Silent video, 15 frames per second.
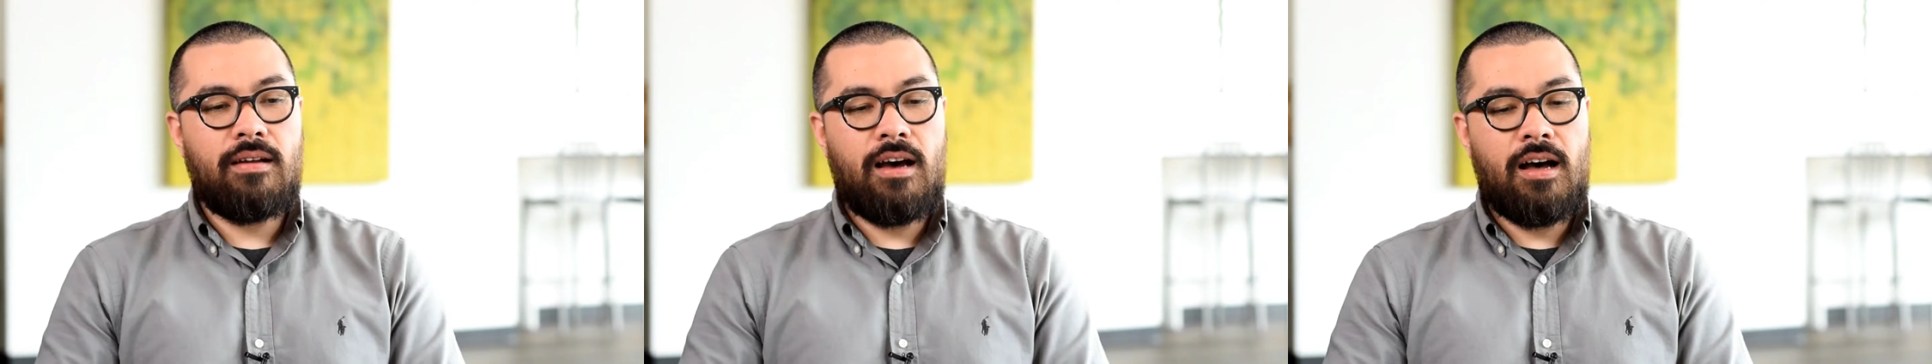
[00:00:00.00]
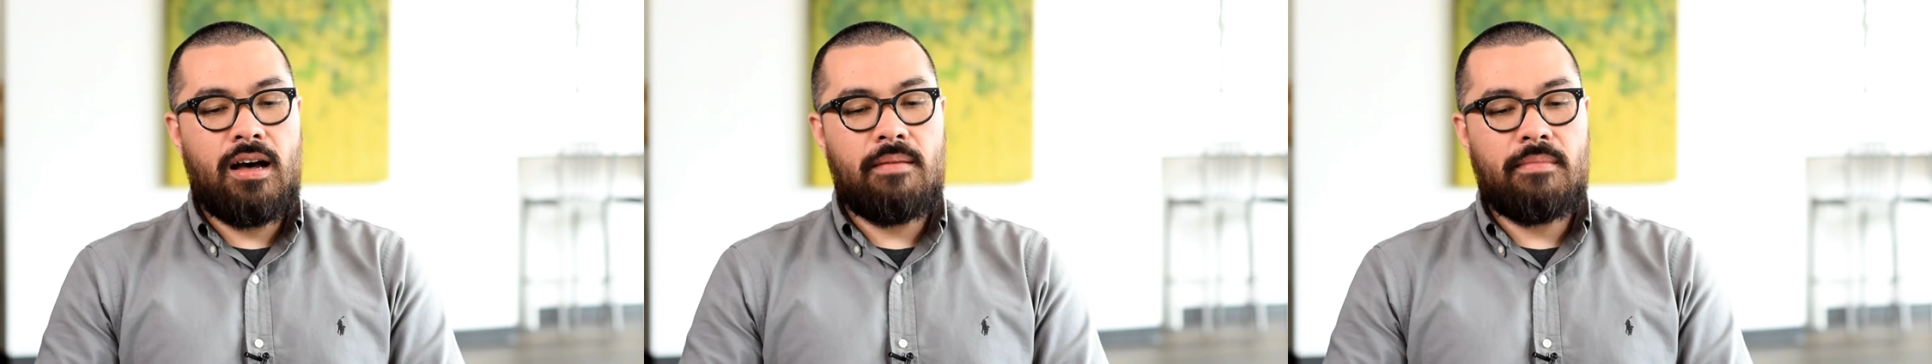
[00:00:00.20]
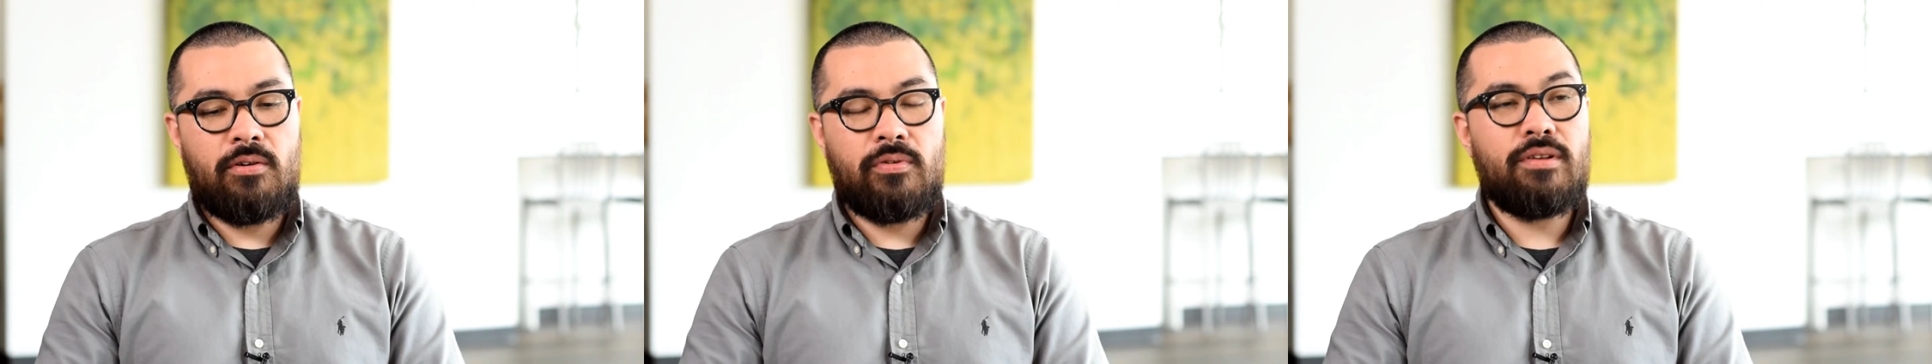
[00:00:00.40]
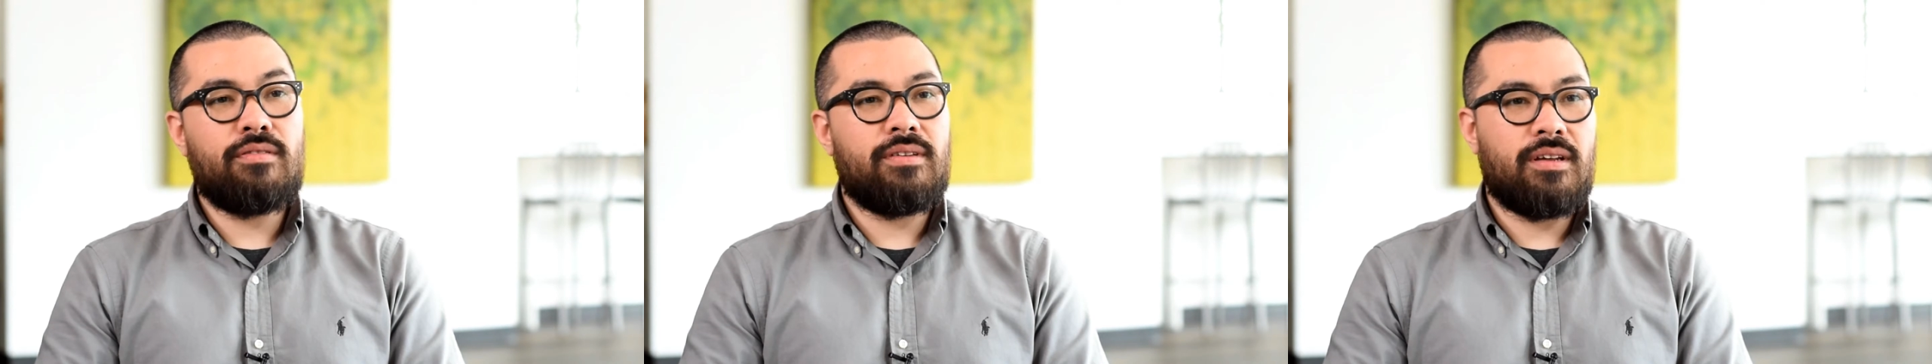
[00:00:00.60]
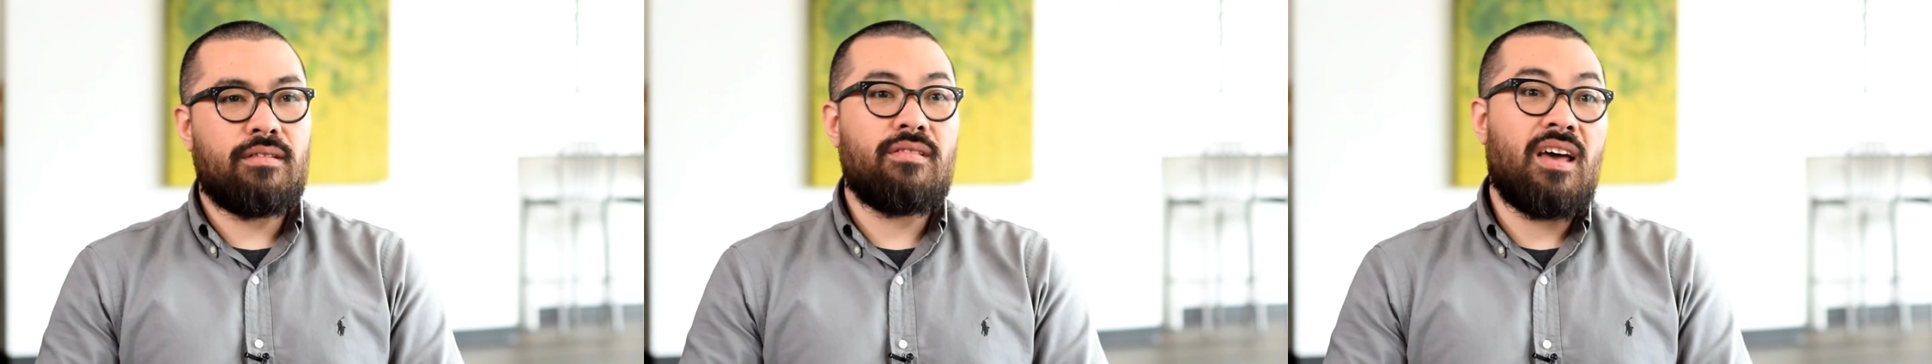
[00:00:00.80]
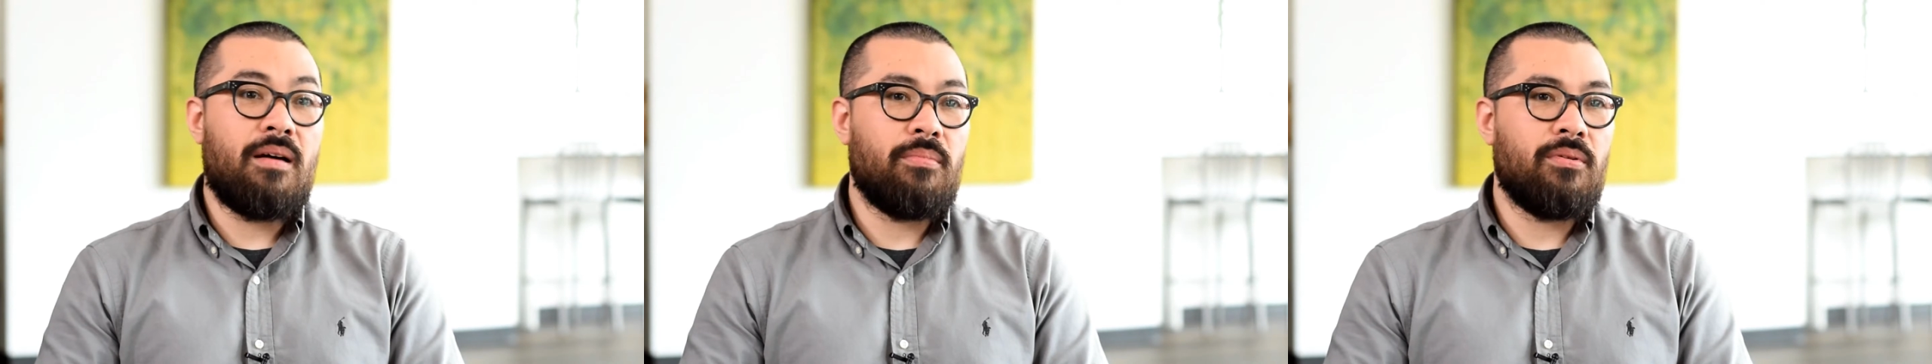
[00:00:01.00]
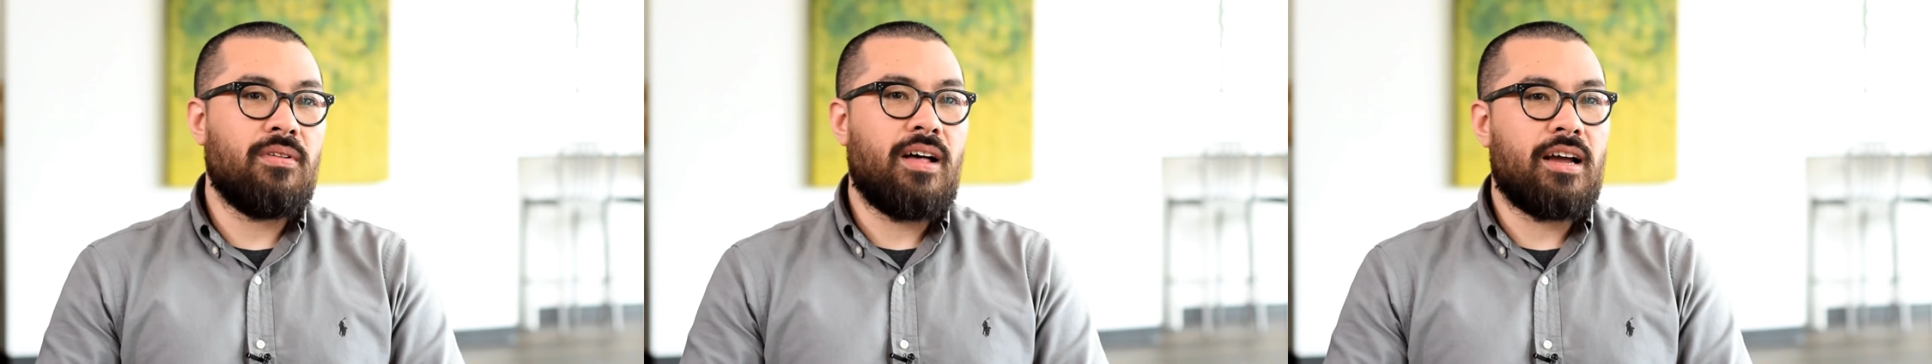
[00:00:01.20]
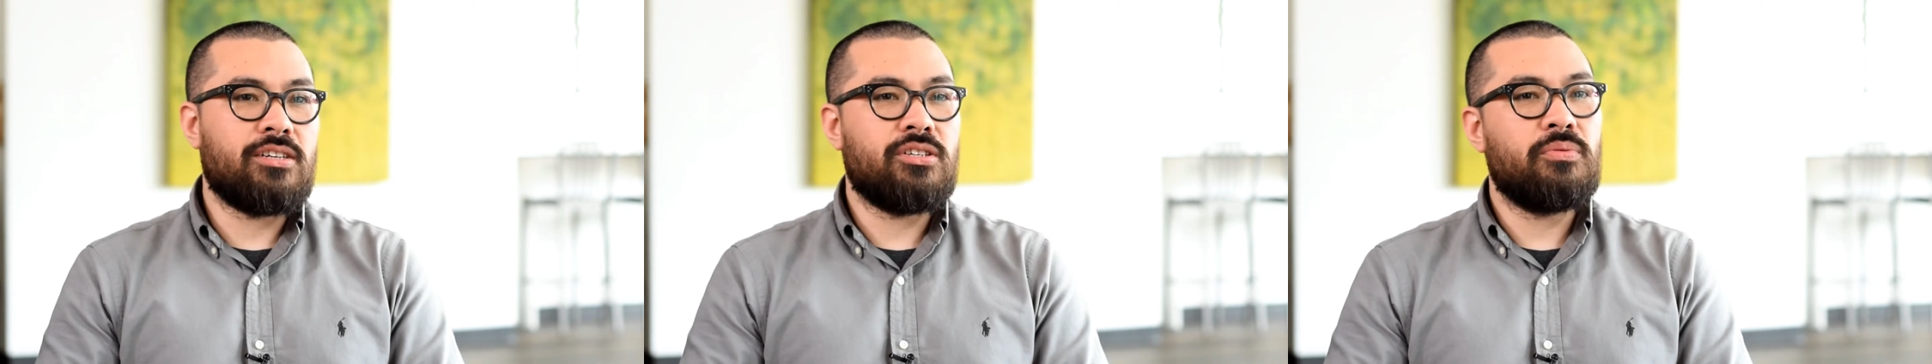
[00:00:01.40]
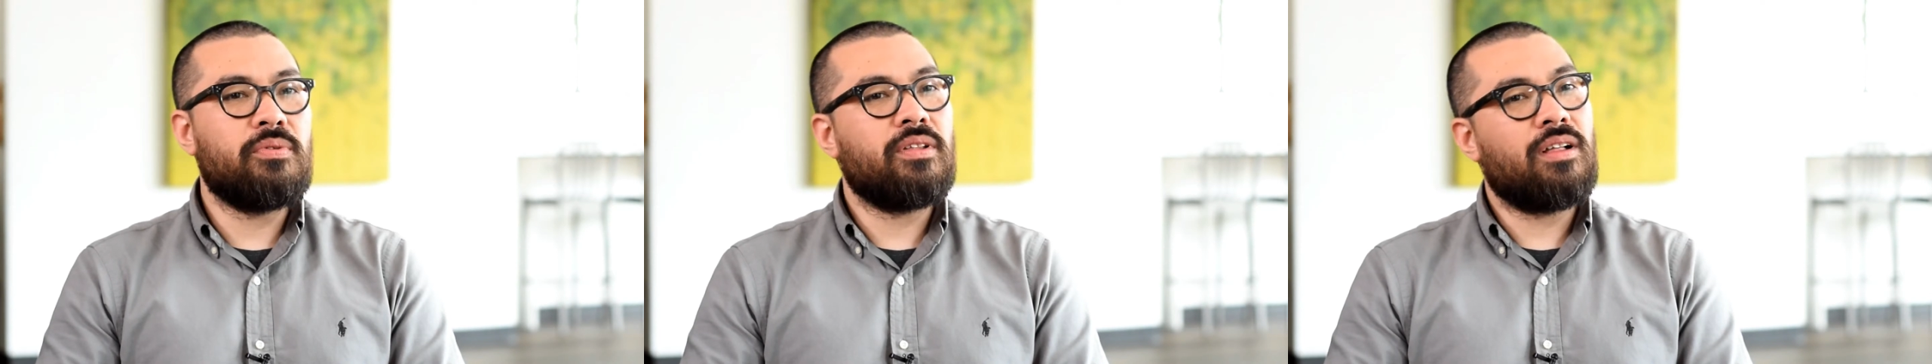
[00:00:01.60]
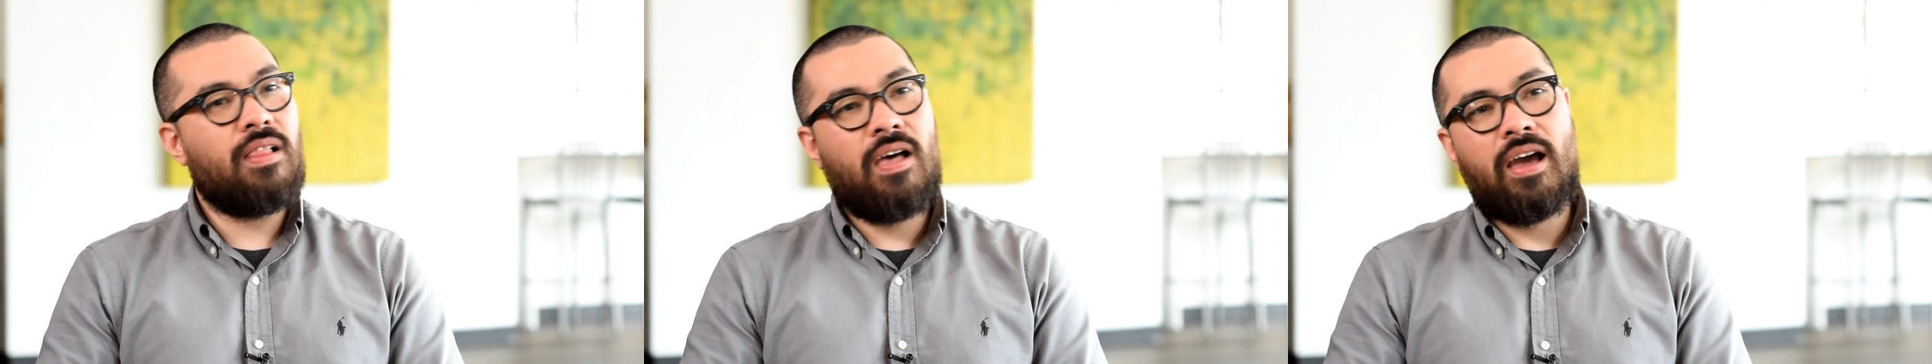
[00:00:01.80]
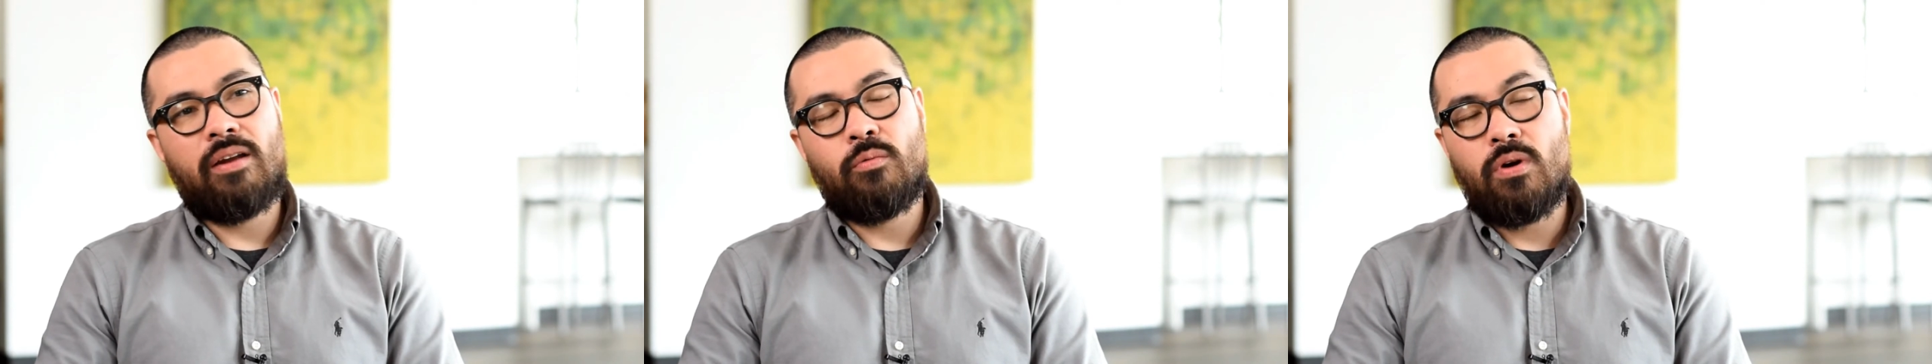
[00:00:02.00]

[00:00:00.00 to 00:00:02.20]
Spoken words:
a recent example actually with a client